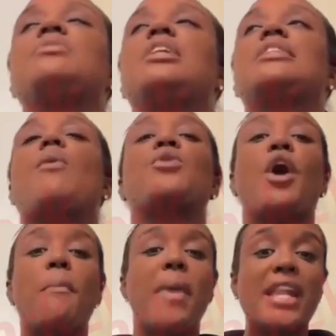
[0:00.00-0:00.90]
telling y'all, when
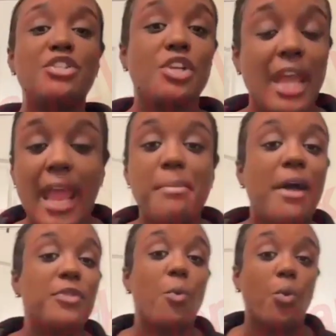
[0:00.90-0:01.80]
her manager came out the